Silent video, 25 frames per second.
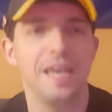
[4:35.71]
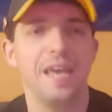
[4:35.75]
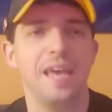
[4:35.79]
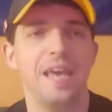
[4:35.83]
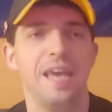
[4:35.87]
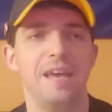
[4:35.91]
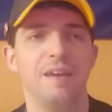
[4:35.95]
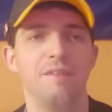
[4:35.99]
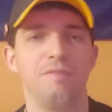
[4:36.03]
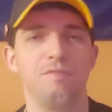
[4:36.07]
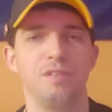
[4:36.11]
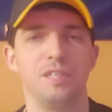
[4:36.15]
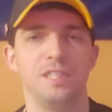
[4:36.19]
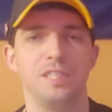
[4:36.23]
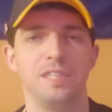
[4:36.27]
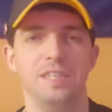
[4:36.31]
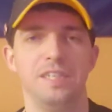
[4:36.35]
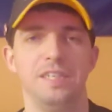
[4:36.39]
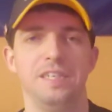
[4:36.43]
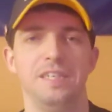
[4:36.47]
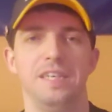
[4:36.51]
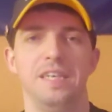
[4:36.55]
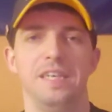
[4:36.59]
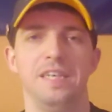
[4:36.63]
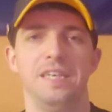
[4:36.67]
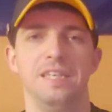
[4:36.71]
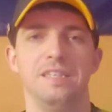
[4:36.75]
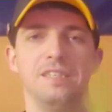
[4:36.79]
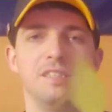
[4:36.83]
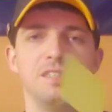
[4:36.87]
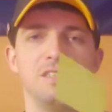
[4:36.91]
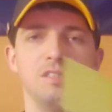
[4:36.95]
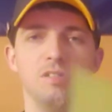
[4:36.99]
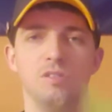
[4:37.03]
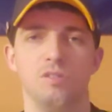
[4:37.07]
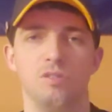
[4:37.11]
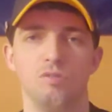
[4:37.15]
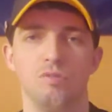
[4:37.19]
everything
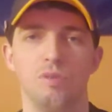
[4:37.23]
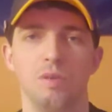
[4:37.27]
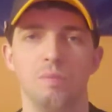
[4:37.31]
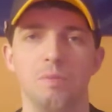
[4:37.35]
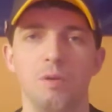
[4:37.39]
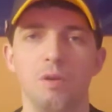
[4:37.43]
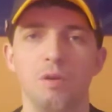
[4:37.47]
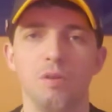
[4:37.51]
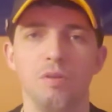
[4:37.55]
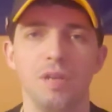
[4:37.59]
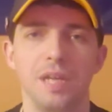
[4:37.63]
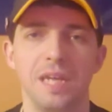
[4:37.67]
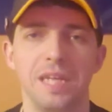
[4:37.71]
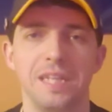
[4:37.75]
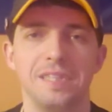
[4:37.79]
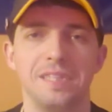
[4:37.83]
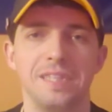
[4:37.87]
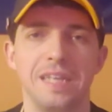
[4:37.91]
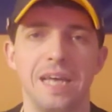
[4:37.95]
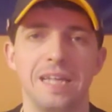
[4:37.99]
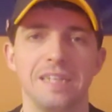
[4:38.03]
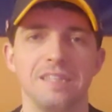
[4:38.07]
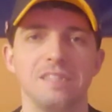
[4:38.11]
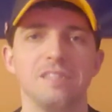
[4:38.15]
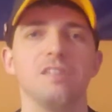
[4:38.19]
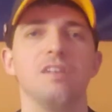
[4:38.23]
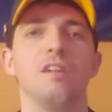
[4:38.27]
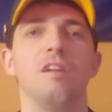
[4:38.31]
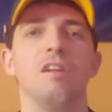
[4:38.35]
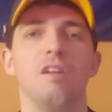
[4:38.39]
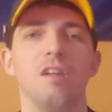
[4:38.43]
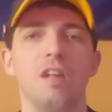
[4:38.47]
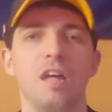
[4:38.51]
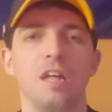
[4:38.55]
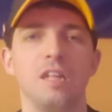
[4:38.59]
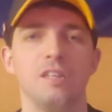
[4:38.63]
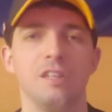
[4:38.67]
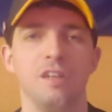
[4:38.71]
is doable, and that's a
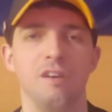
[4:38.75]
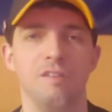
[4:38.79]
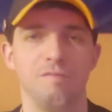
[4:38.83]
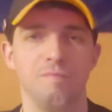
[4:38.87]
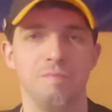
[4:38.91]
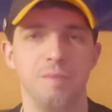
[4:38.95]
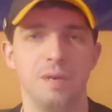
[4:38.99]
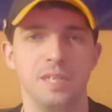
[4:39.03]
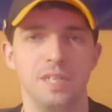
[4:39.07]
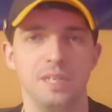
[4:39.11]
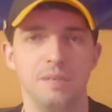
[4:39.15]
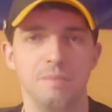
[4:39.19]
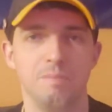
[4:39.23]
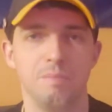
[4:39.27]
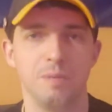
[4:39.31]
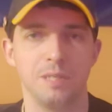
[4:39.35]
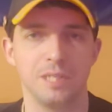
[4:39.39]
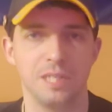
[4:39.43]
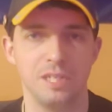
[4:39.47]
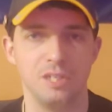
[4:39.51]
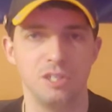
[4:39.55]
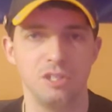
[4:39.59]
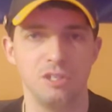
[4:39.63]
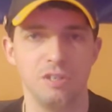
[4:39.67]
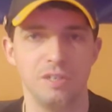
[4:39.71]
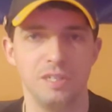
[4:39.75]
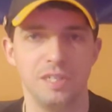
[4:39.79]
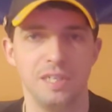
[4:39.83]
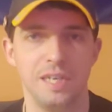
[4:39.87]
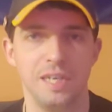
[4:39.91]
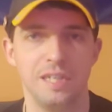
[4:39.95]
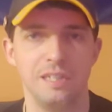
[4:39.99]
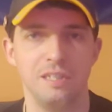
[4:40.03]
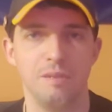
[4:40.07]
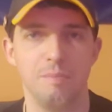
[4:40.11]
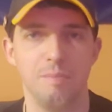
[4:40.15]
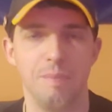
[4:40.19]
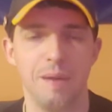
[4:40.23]
lot of money potentially
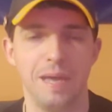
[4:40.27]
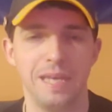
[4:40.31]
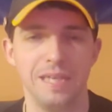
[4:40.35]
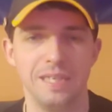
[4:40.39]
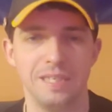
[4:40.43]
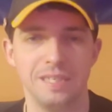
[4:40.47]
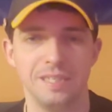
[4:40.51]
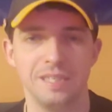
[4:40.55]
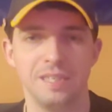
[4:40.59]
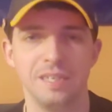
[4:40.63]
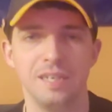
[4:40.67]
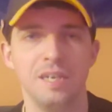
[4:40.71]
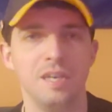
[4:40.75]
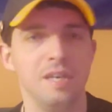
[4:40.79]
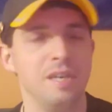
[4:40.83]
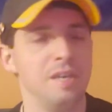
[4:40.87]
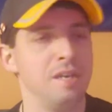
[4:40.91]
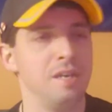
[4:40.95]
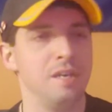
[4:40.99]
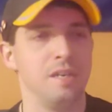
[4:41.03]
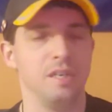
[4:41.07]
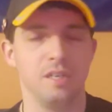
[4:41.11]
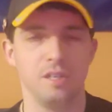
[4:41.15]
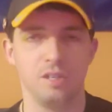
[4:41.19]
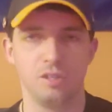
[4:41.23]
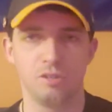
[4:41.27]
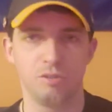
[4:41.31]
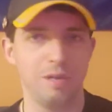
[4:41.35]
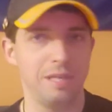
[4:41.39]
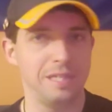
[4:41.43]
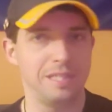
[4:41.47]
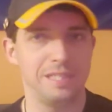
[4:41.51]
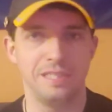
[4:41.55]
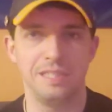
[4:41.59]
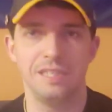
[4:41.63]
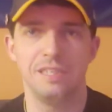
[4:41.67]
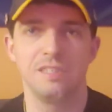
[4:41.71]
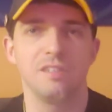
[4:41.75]
in the bank.
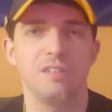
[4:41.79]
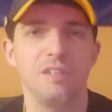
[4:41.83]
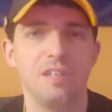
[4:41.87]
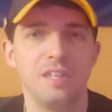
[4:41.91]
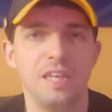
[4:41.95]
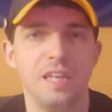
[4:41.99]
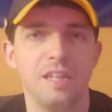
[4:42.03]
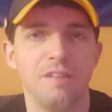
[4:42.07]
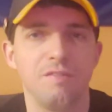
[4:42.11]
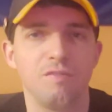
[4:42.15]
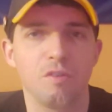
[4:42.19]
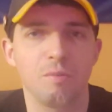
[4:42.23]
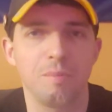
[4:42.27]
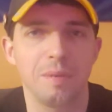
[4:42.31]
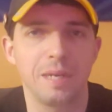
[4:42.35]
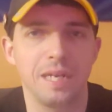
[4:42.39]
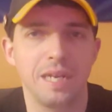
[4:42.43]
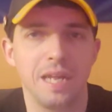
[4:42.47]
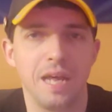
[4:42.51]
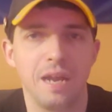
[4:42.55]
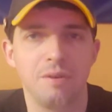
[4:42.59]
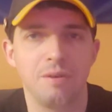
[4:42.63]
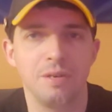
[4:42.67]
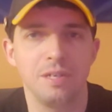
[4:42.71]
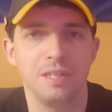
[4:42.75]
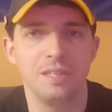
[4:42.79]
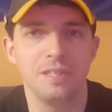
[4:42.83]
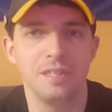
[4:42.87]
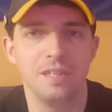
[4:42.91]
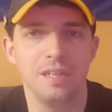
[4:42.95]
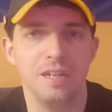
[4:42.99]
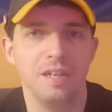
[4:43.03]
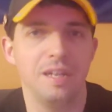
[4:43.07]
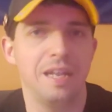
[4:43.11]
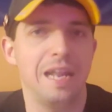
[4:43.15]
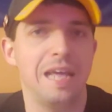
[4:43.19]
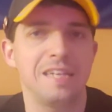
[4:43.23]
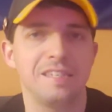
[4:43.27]
Great season again for
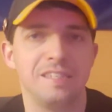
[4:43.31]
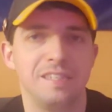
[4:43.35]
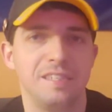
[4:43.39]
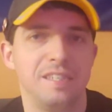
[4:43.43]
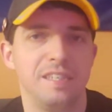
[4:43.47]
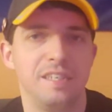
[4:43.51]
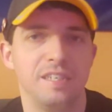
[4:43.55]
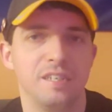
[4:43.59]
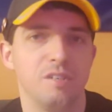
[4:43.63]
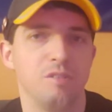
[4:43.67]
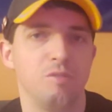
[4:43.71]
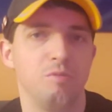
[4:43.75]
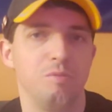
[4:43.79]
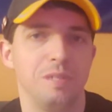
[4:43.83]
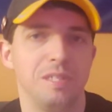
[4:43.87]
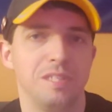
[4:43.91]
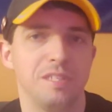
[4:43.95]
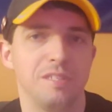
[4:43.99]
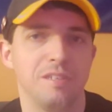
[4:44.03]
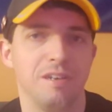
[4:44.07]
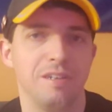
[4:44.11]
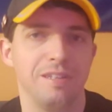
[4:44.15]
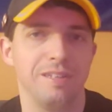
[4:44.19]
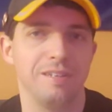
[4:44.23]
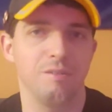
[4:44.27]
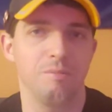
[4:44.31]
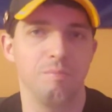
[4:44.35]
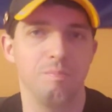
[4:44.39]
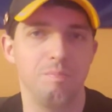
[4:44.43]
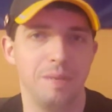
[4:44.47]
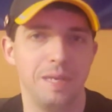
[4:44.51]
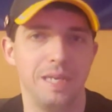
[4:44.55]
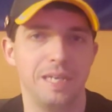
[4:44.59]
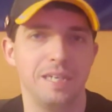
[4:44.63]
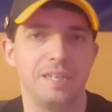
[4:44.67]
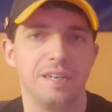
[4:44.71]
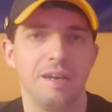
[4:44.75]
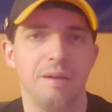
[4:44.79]
McLaren. Last year we saw their
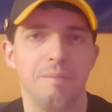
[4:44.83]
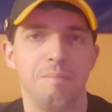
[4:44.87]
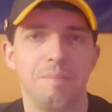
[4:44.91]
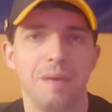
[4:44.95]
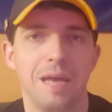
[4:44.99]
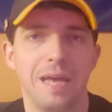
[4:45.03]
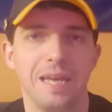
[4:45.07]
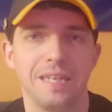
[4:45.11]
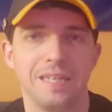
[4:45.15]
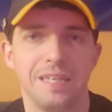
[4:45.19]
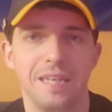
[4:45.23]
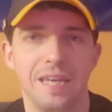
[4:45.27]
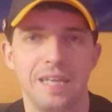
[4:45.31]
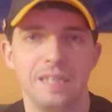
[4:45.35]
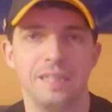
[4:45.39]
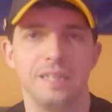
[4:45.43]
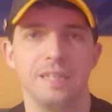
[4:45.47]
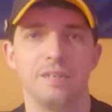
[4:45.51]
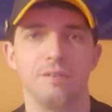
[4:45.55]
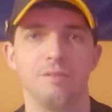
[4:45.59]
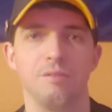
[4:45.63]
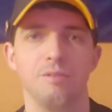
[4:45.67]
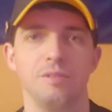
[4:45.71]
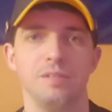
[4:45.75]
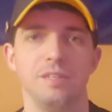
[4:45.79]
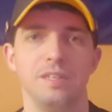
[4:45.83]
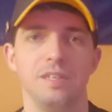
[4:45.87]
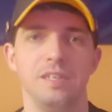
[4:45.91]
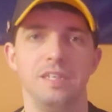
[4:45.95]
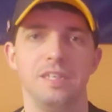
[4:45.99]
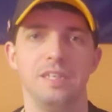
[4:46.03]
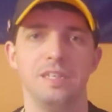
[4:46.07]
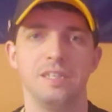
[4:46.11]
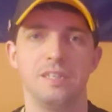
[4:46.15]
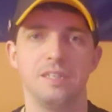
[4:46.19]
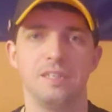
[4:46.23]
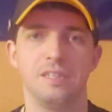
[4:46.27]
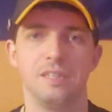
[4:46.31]
big comeback, and they're
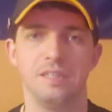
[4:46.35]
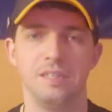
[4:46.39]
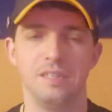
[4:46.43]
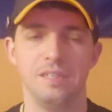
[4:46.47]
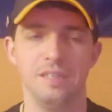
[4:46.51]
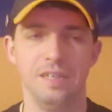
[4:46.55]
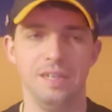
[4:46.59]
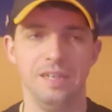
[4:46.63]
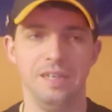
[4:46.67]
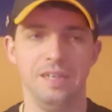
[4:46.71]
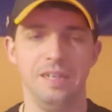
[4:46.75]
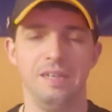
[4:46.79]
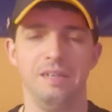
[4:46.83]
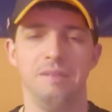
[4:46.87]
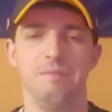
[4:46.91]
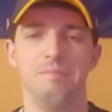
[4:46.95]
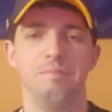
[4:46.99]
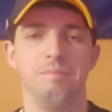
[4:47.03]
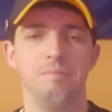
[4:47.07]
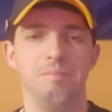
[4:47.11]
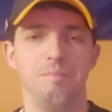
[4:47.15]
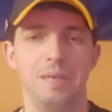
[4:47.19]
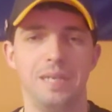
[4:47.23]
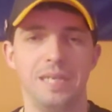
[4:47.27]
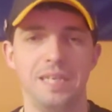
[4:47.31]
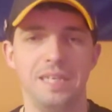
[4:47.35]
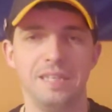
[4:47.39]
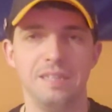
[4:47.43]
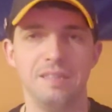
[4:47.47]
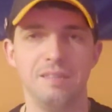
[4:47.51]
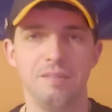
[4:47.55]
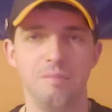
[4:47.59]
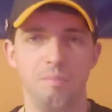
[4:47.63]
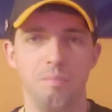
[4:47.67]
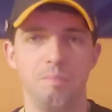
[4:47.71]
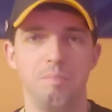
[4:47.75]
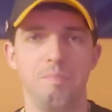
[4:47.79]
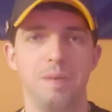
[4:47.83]
only make
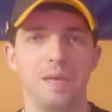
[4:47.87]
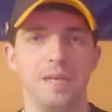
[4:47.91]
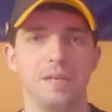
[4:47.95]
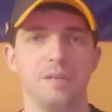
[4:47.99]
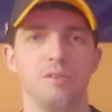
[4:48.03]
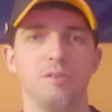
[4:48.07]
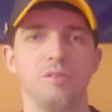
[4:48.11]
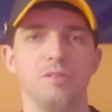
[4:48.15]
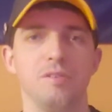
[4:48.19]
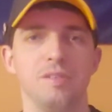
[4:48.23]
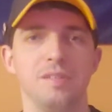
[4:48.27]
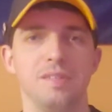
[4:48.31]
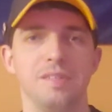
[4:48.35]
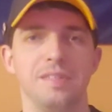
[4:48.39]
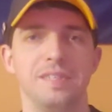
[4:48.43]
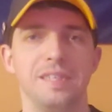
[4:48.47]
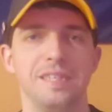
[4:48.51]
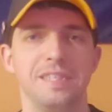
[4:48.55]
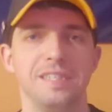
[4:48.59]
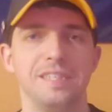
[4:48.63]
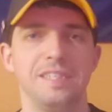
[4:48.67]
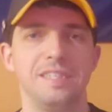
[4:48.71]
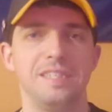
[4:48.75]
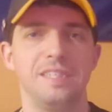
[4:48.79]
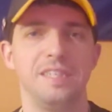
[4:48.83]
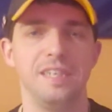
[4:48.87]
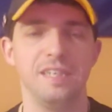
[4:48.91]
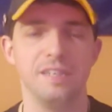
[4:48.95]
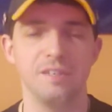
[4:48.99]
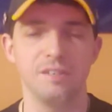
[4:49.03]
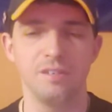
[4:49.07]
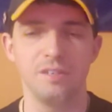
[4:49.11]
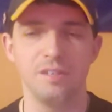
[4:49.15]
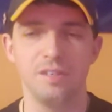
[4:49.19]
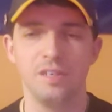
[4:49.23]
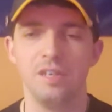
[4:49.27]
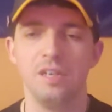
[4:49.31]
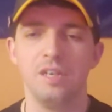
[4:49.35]
it better this
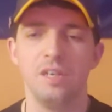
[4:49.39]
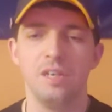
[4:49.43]
year.